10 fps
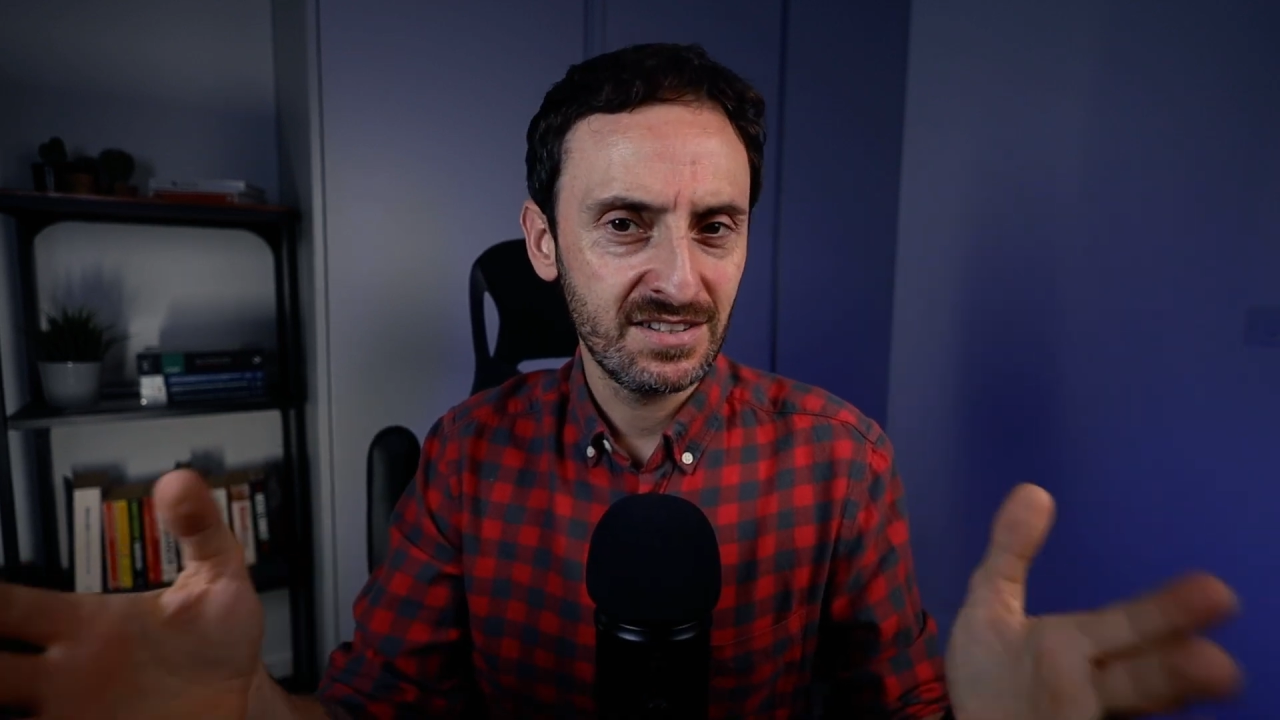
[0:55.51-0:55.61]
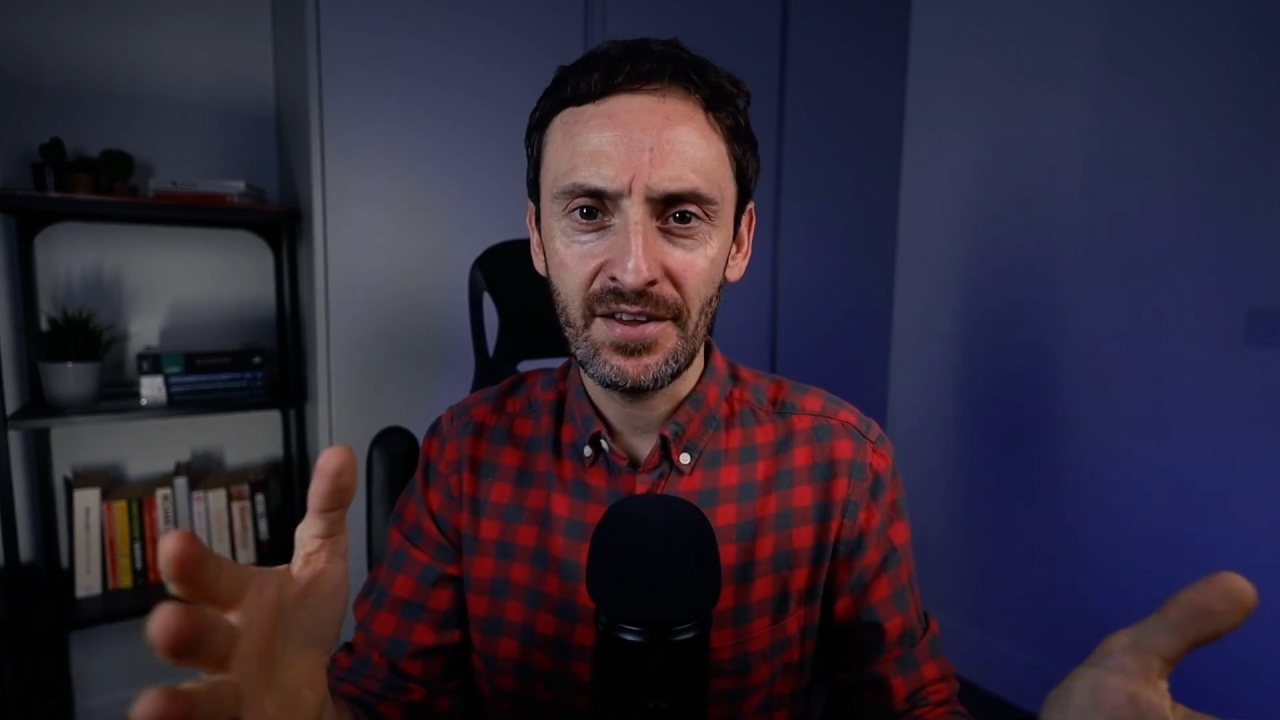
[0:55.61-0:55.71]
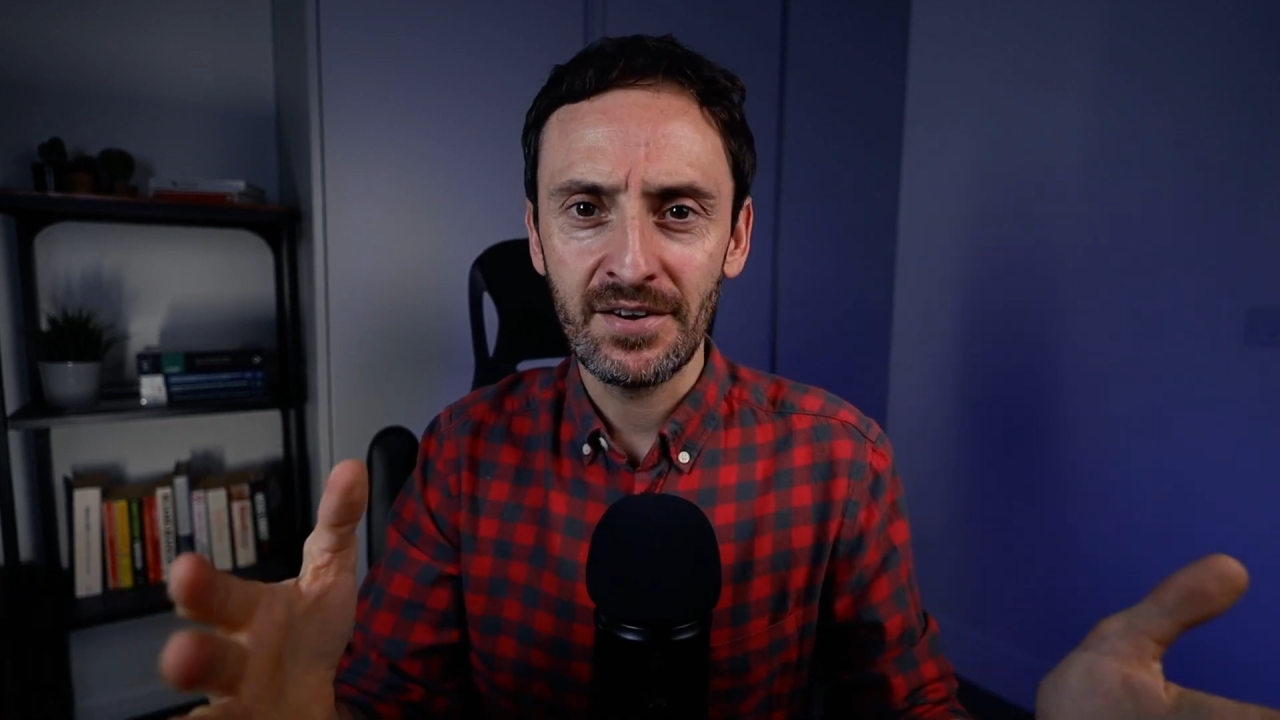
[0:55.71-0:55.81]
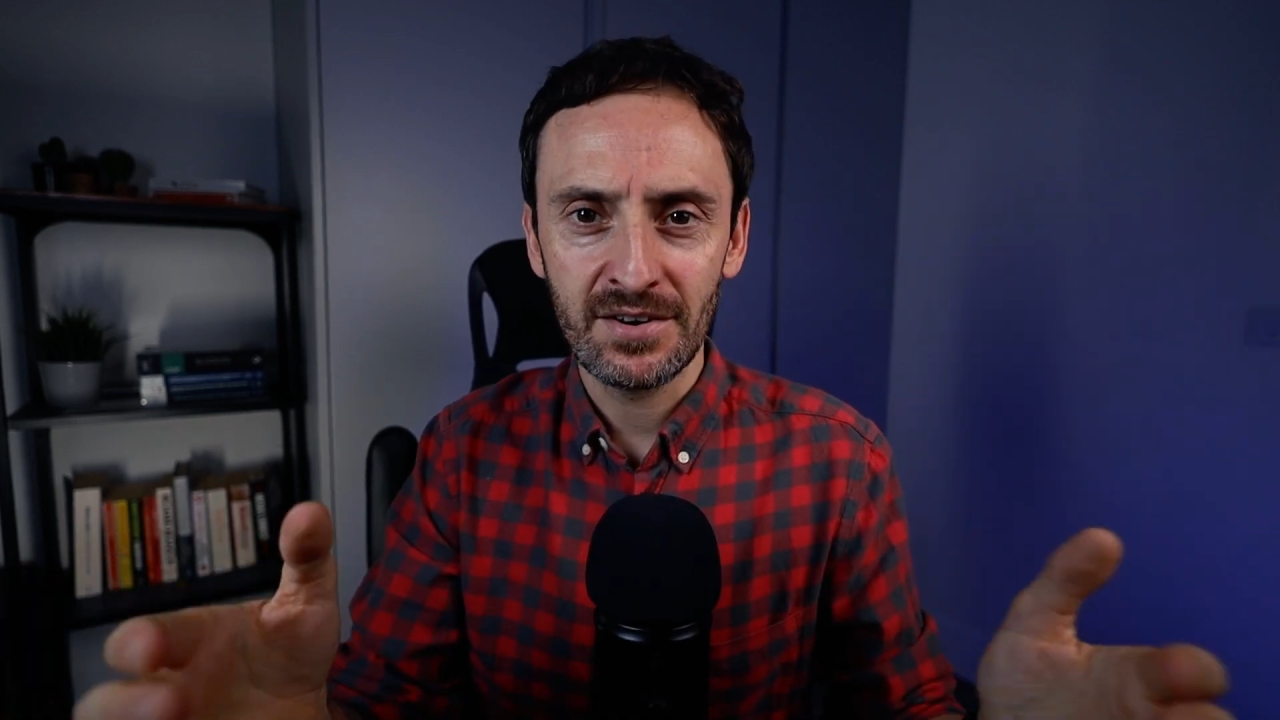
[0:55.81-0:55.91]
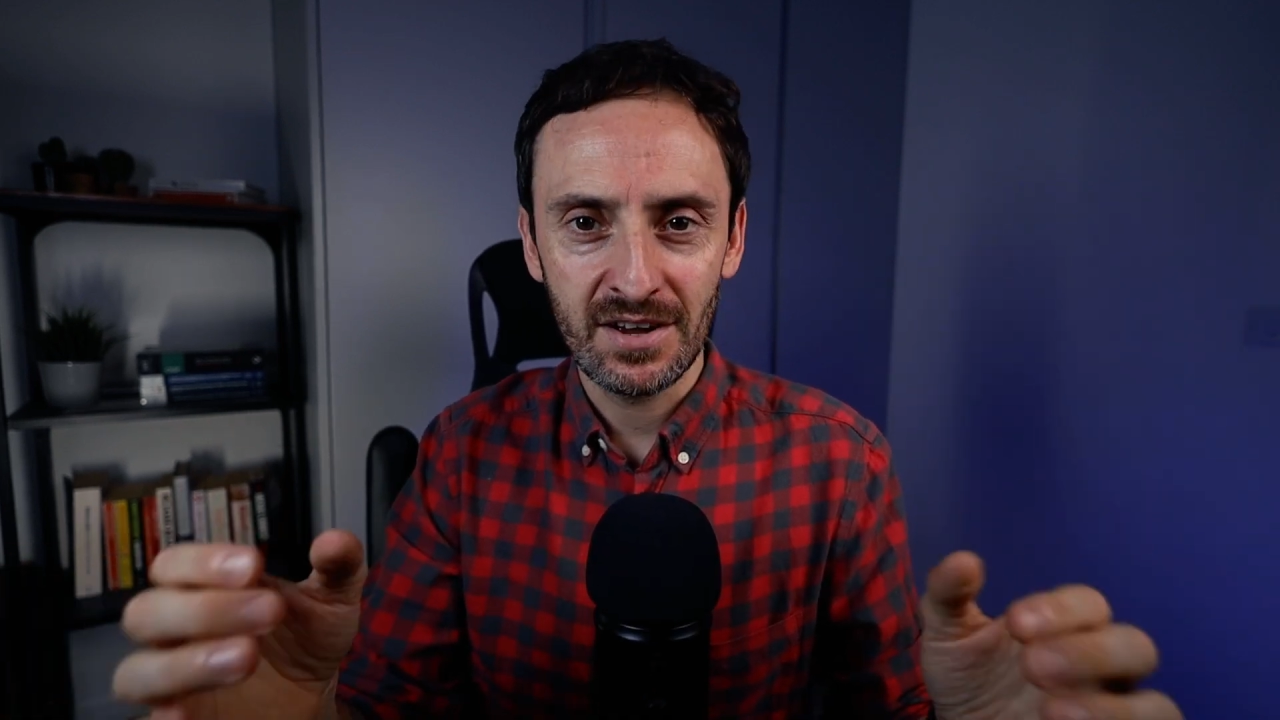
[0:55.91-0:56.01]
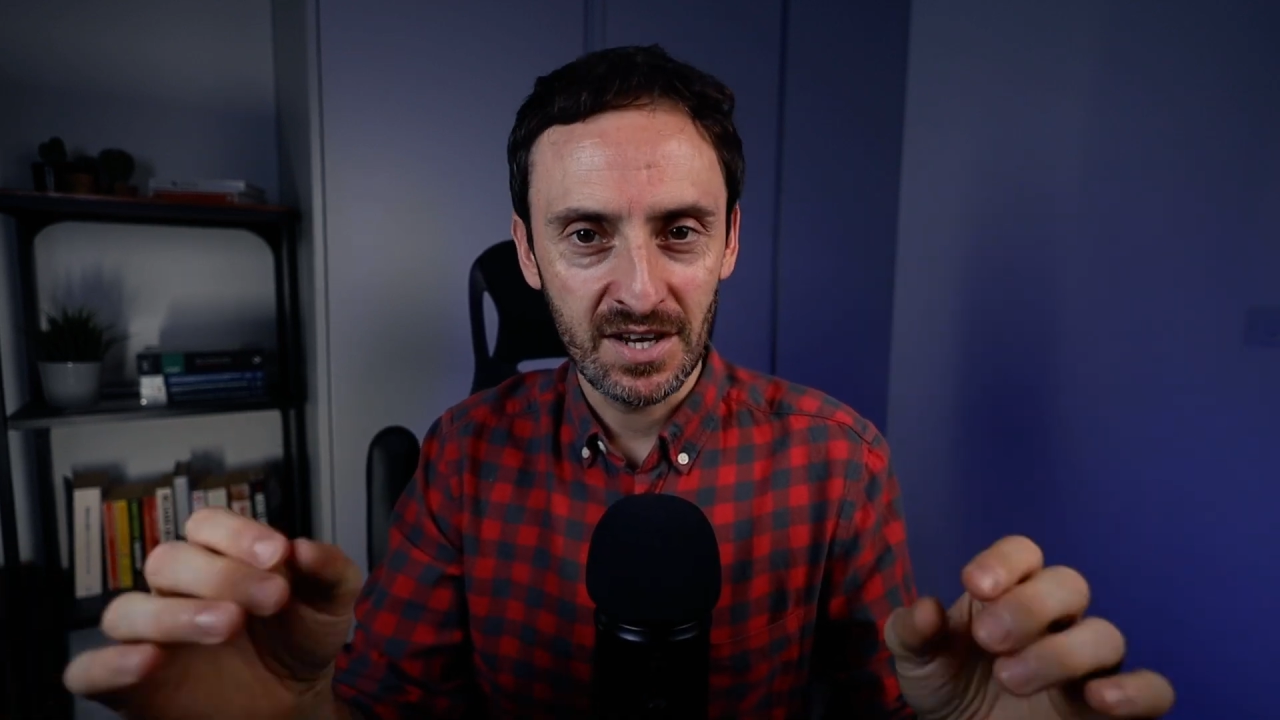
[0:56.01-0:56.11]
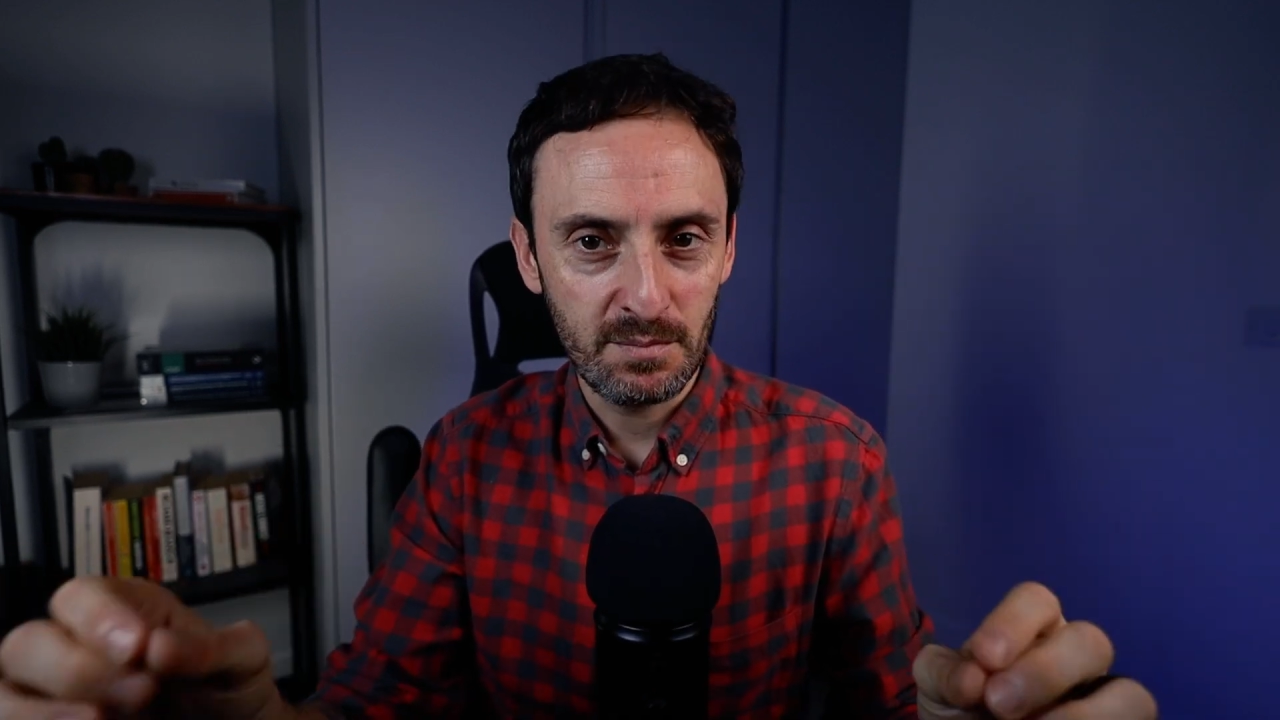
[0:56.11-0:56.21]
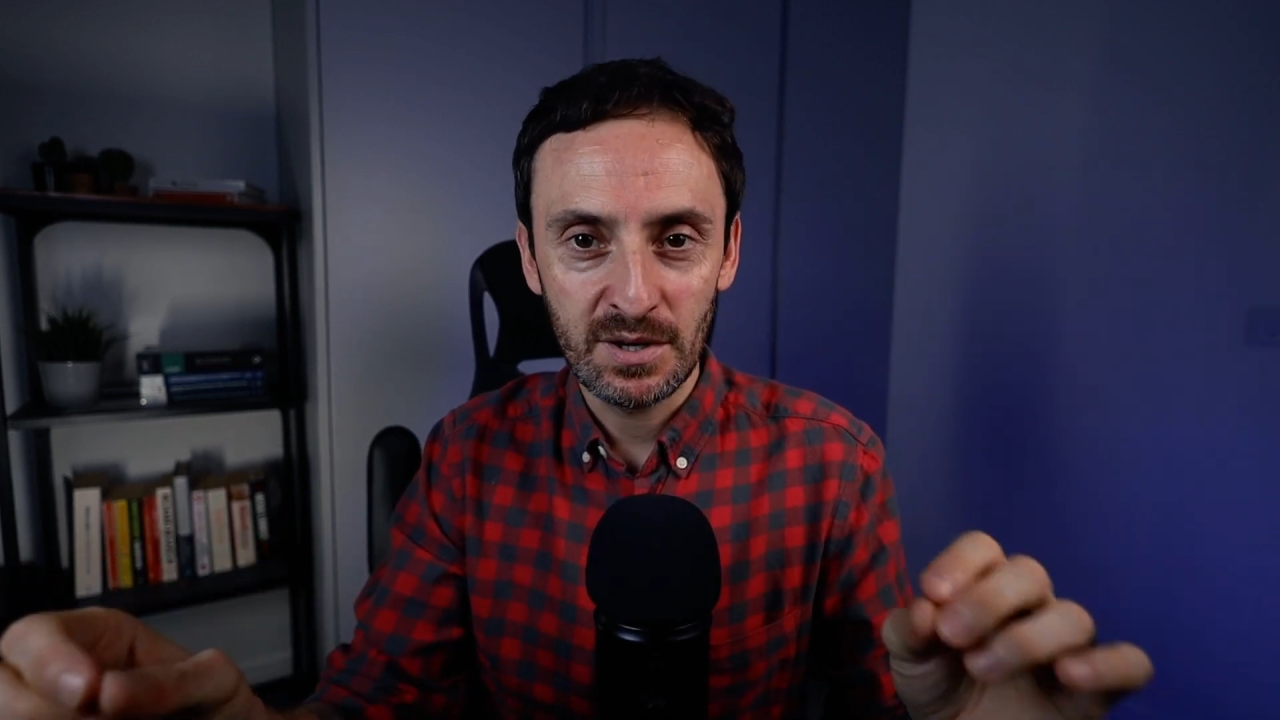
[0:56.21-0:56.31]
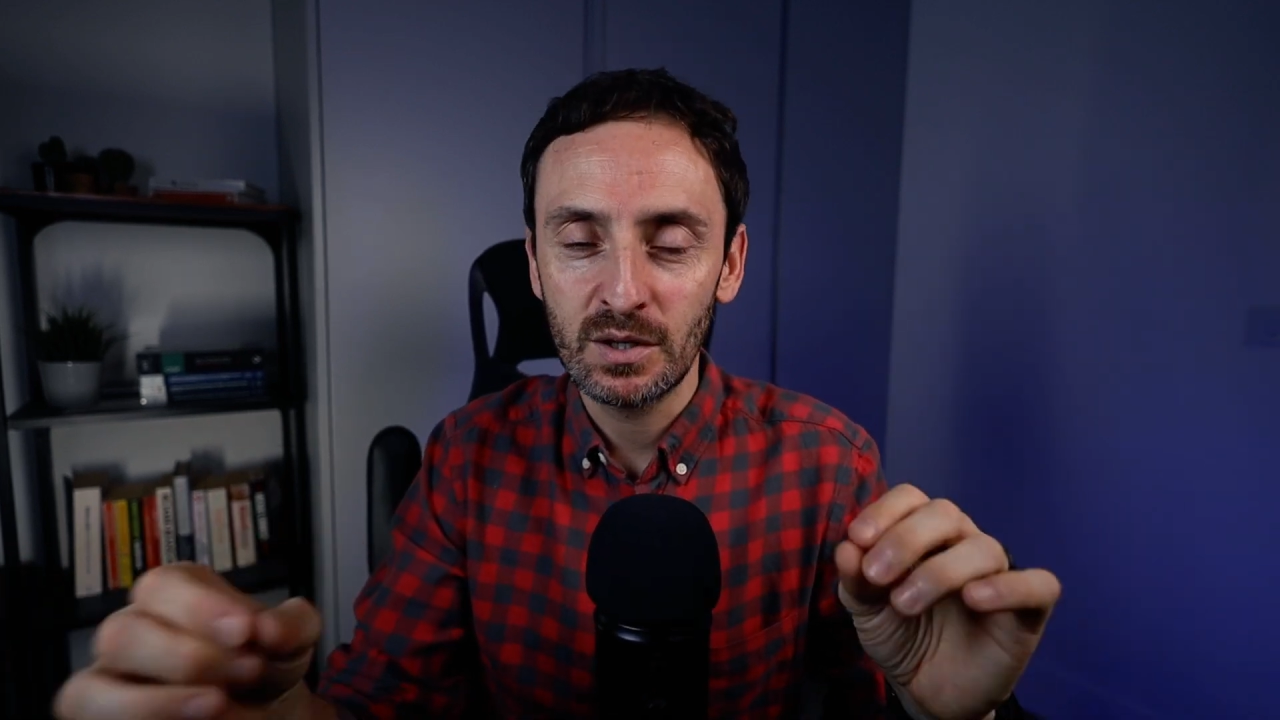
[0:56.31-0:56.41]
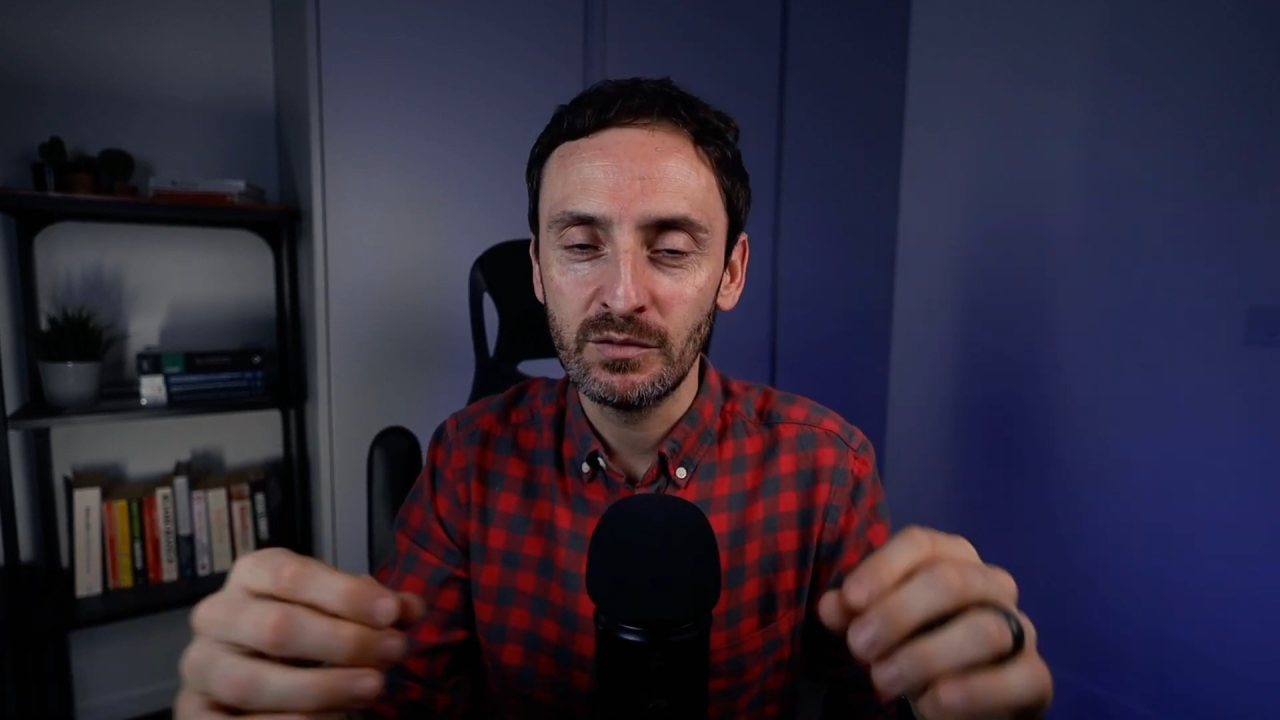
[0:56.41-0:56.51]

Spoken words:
year and a bit